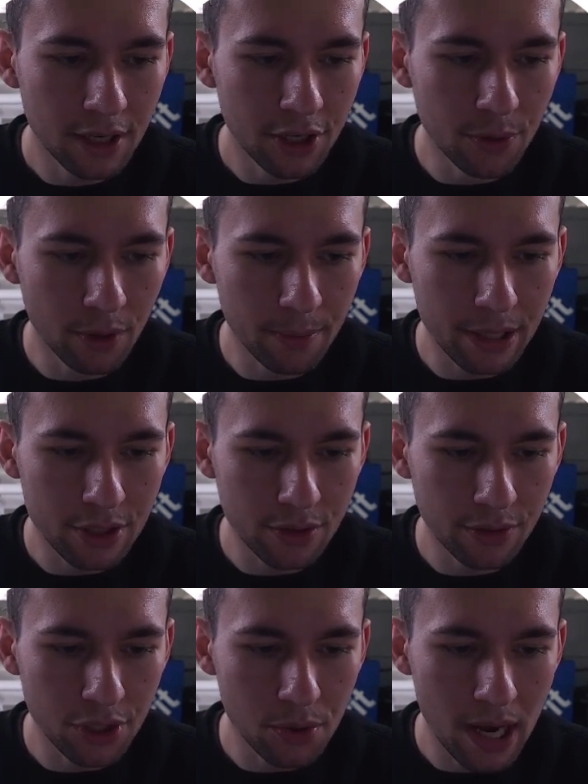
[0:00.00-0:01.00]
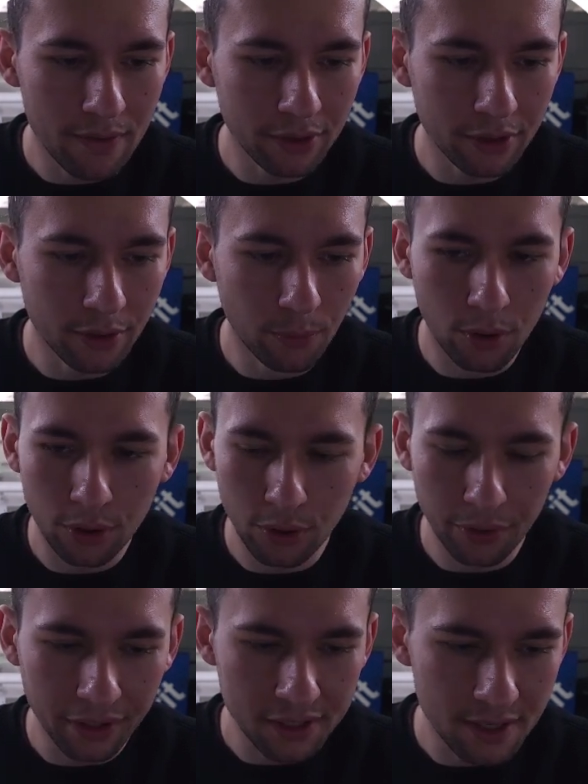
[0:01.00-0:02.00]
You want to make sure that you have a good work
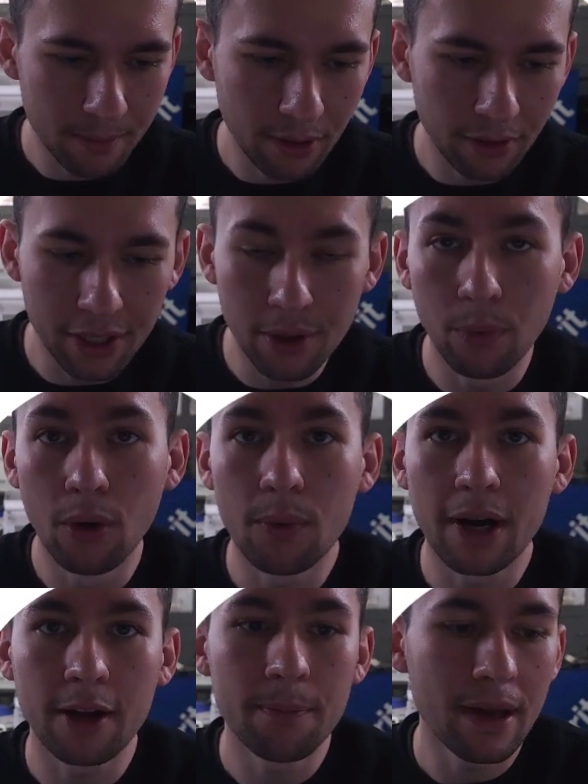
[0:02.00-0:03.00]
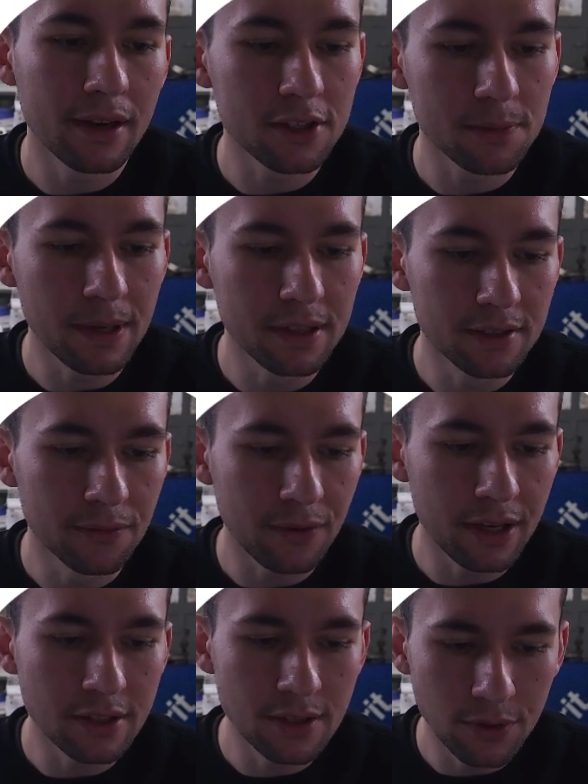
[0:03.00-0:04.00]
holding stability. It won't recommend speeds and
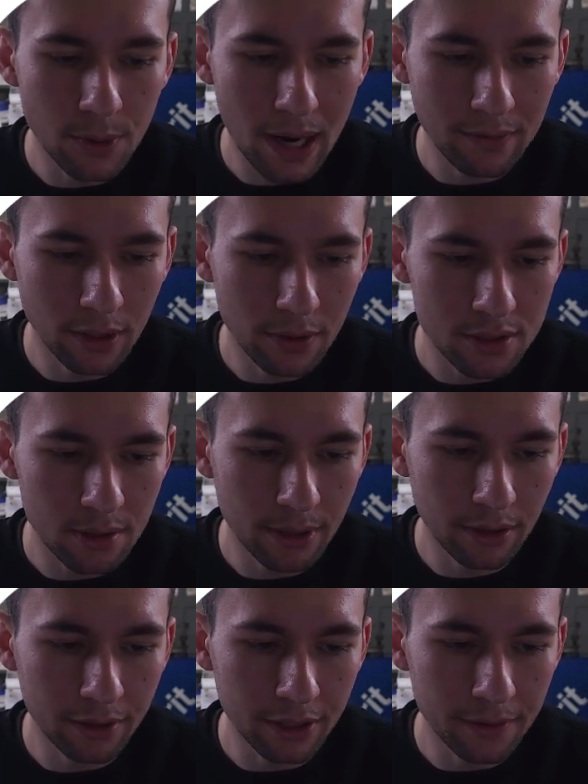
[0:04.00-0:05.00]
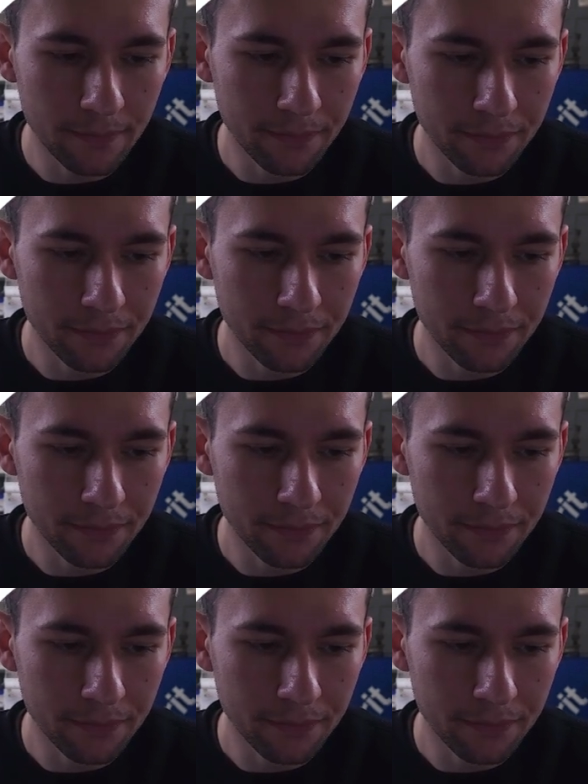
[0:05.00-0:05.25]
feeds if you have low stability.